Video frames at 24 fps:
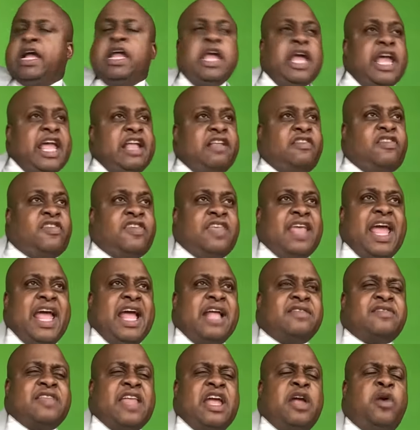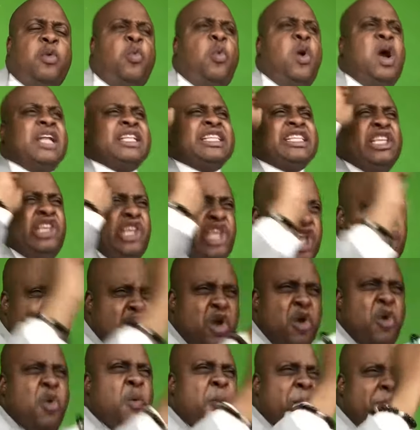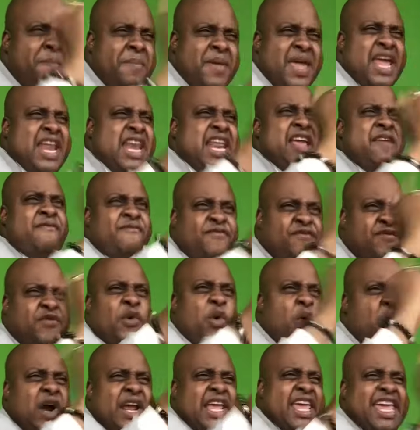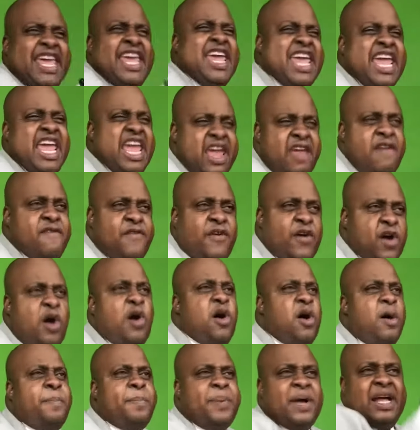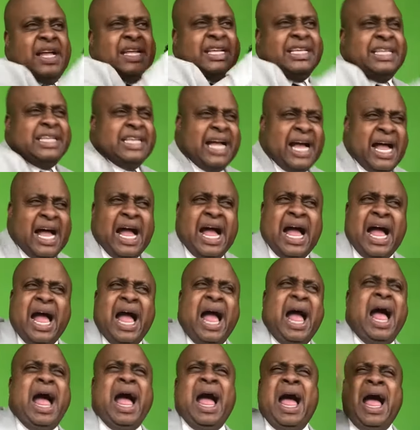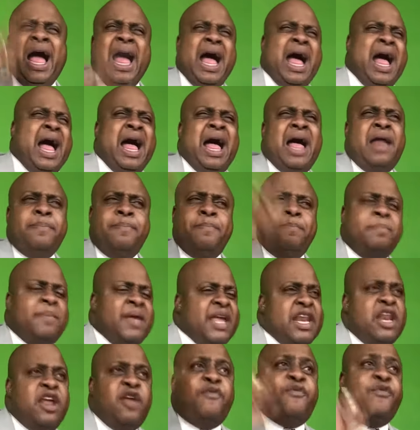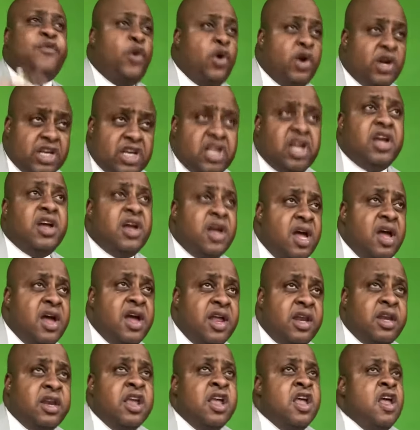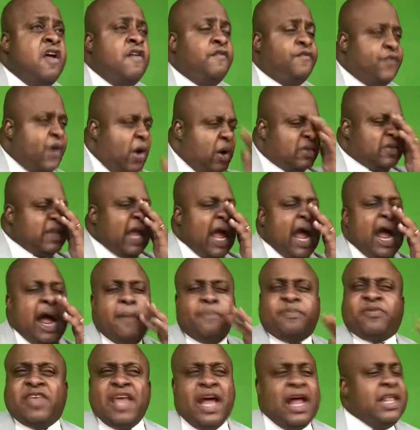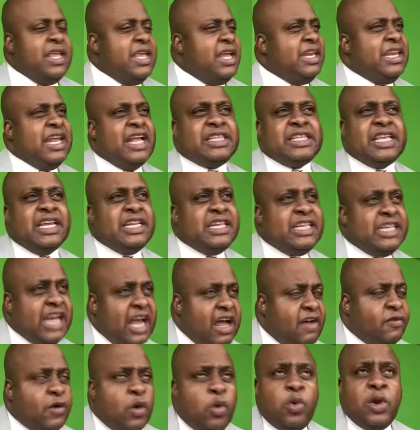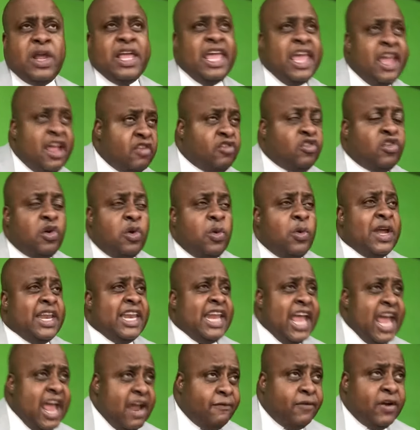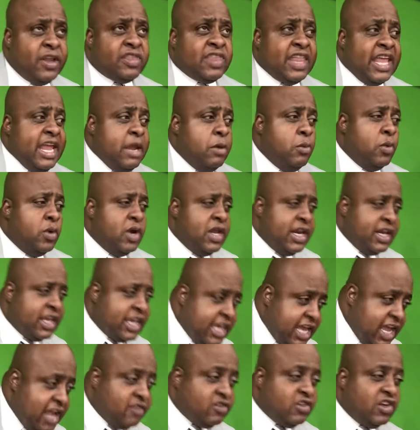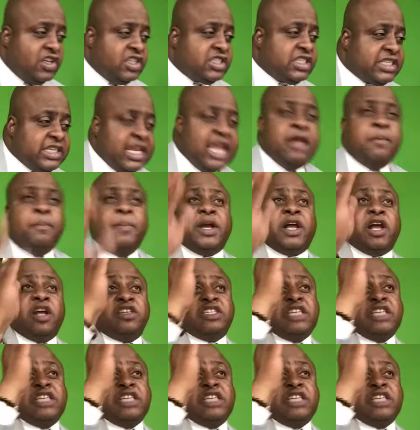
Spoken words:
it says that what you meant it for evil, but God meant it for good. Folks, I'm telling you that the devil will hit you with everything with a kitchen sink because